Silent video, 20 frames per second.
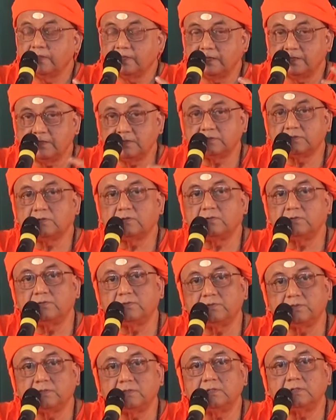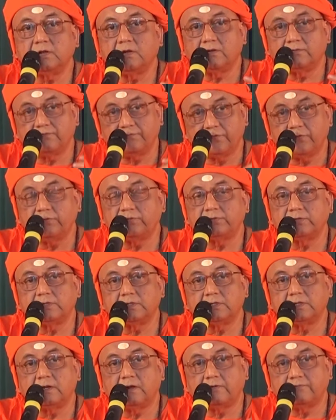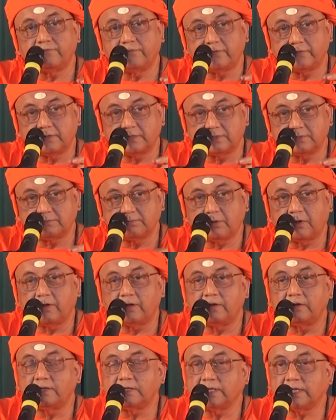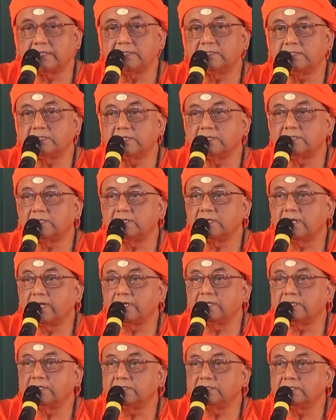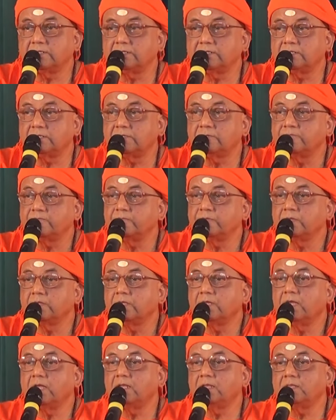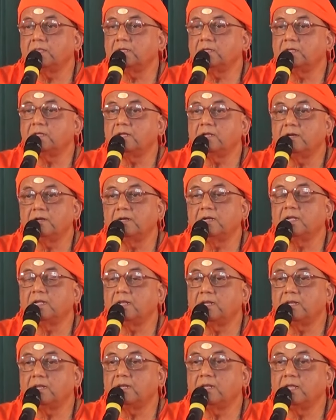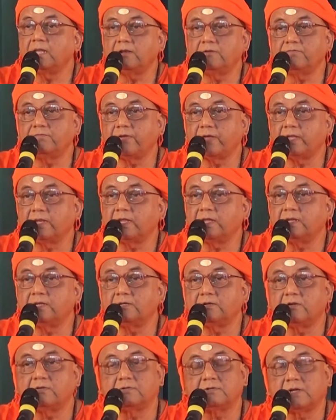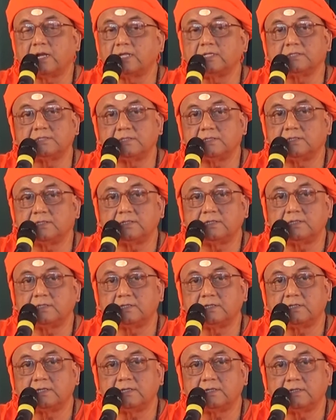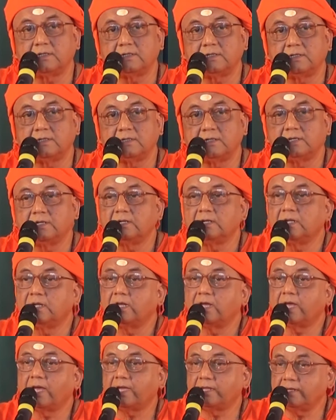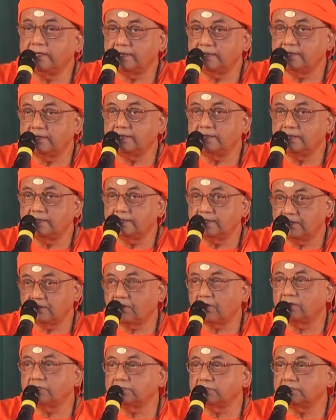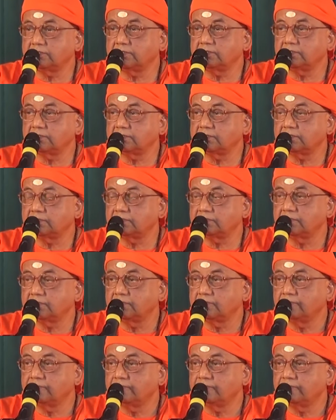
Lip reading: the dissolution or fusion of our small constricted identity in the real, infinite or transcendental identity, the consciousness.